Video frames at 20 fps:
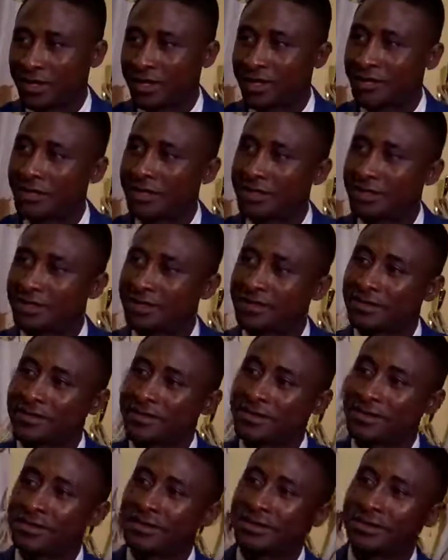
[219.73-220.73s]
Eminence,
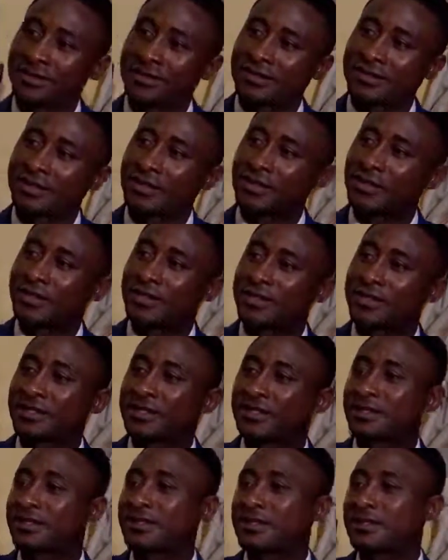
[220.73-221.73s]
the
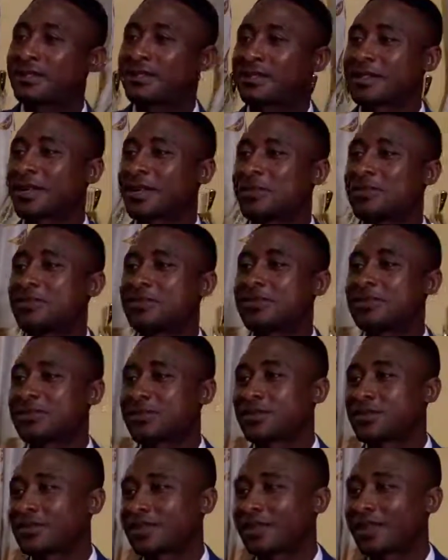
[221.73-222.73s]
separatist leaders
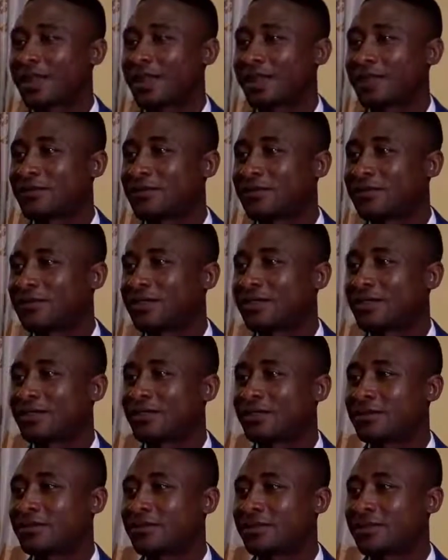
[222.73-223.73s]
abroad have
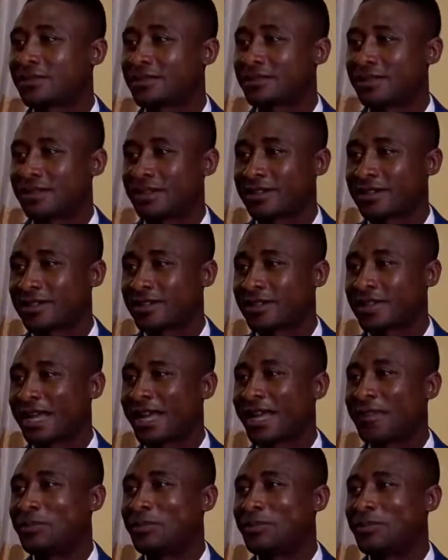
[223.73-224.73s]
launched a
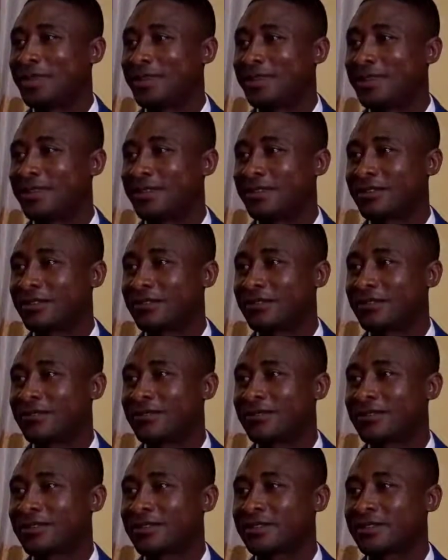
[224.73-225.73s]
campaign of
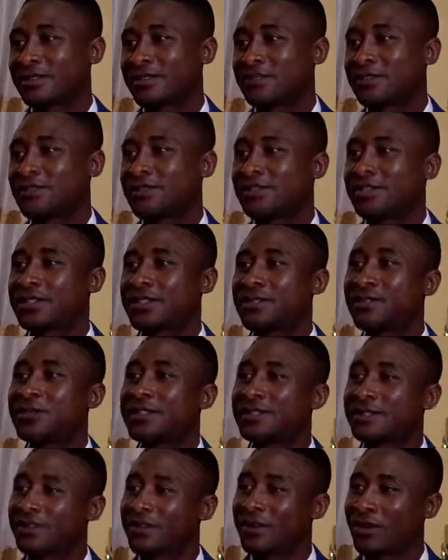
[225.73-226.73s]
3
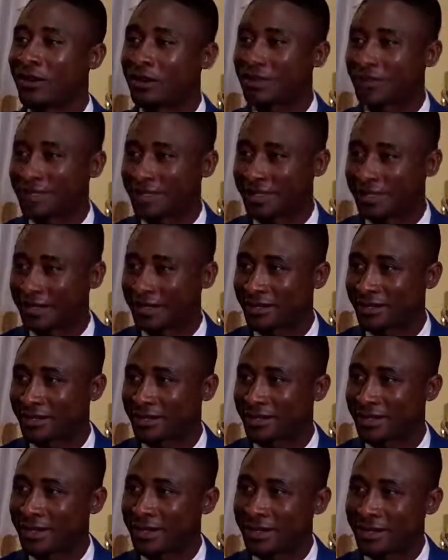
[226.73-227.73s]
weeks
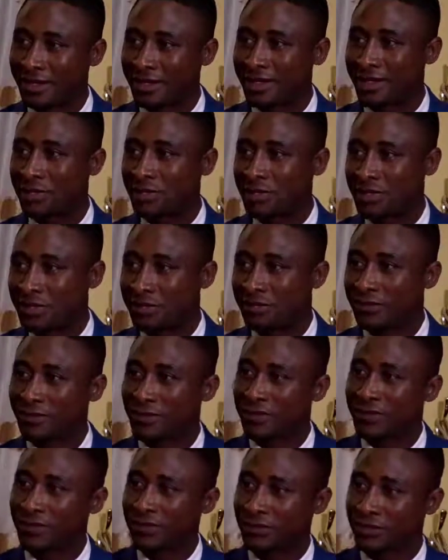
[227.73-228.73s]
lockdown in a bid
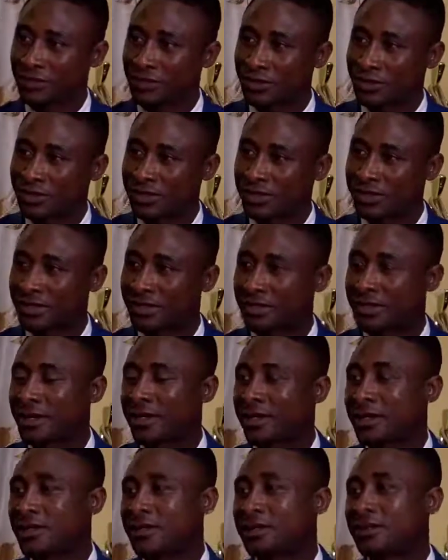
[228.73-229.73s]
to frustrate
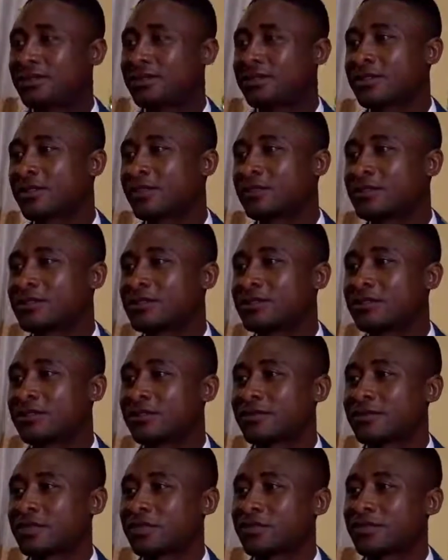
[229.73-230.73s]
the resumption
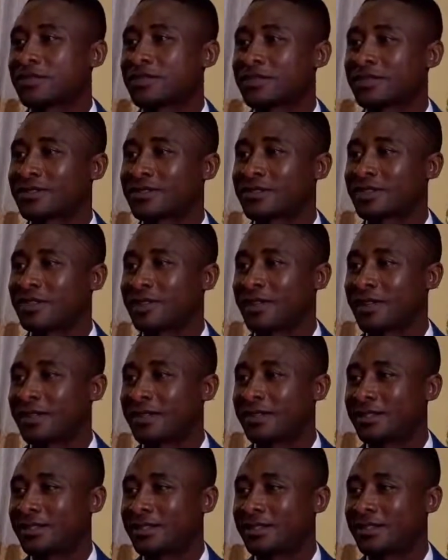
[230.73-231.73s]
of the
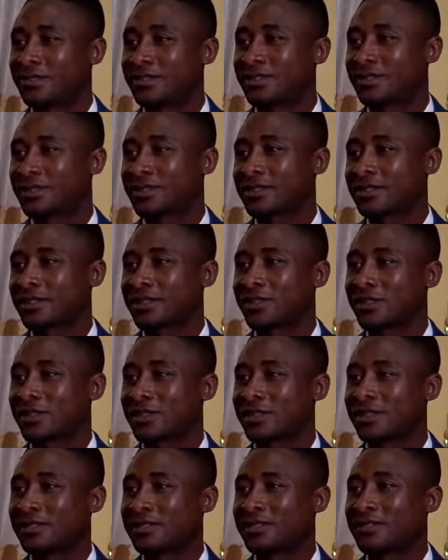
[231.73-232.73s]

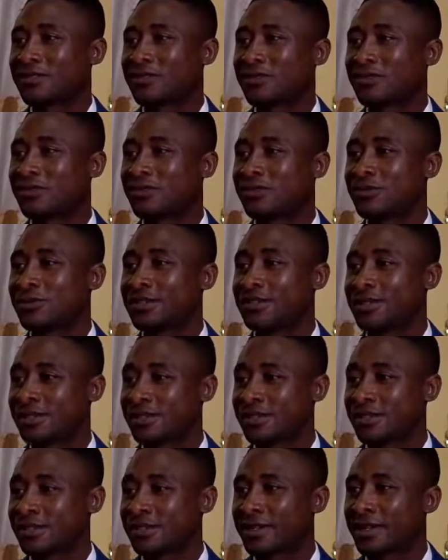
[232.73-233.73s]
2019-2020 school year.